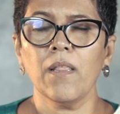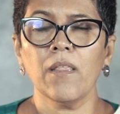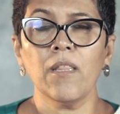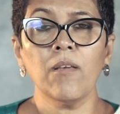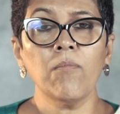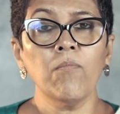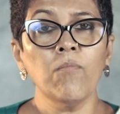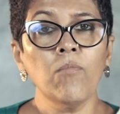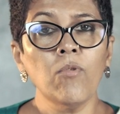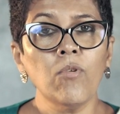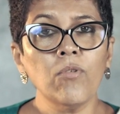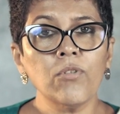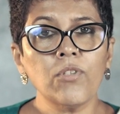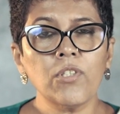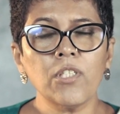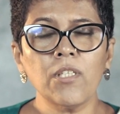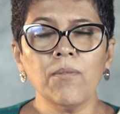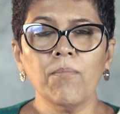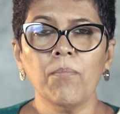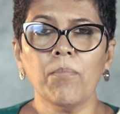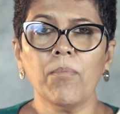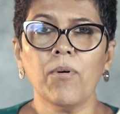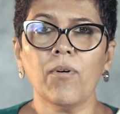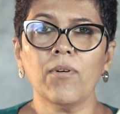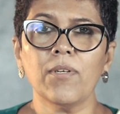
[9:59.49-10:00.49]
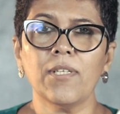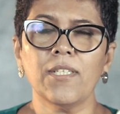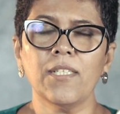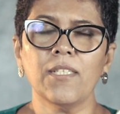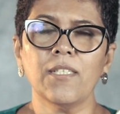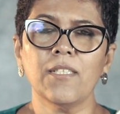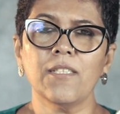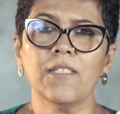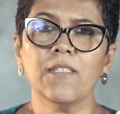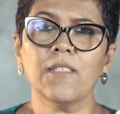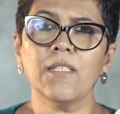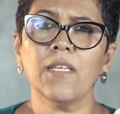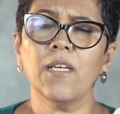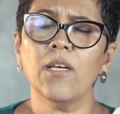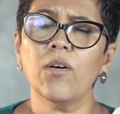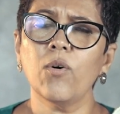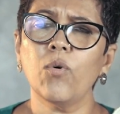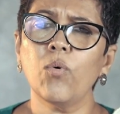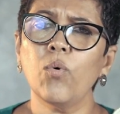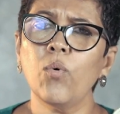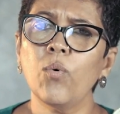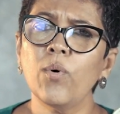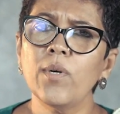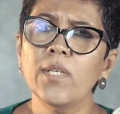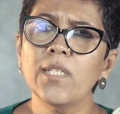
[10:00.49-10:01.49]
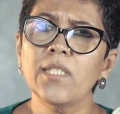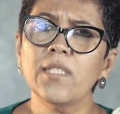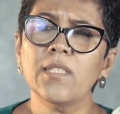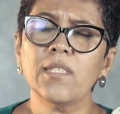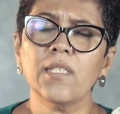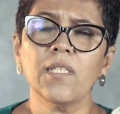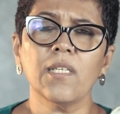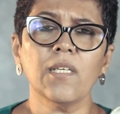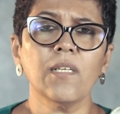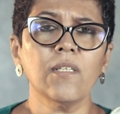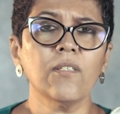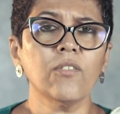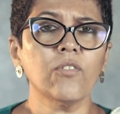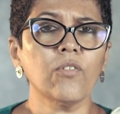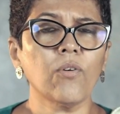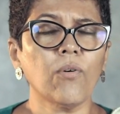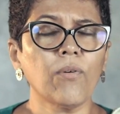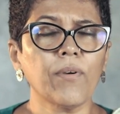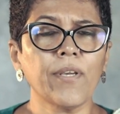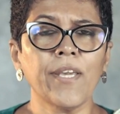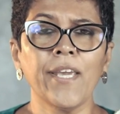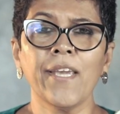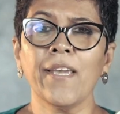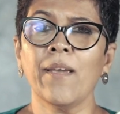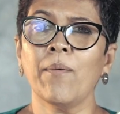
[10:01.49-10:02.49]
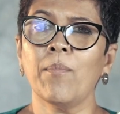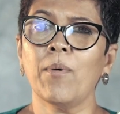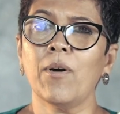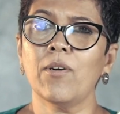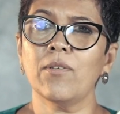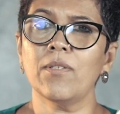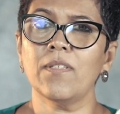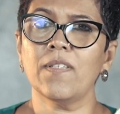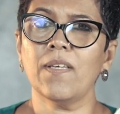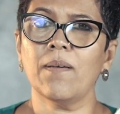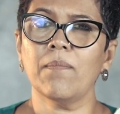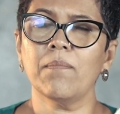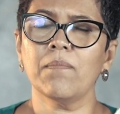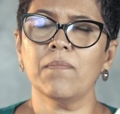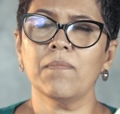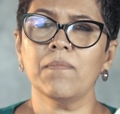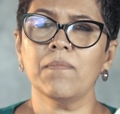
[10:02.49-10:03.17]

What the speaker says: The most important is, who is talking about them?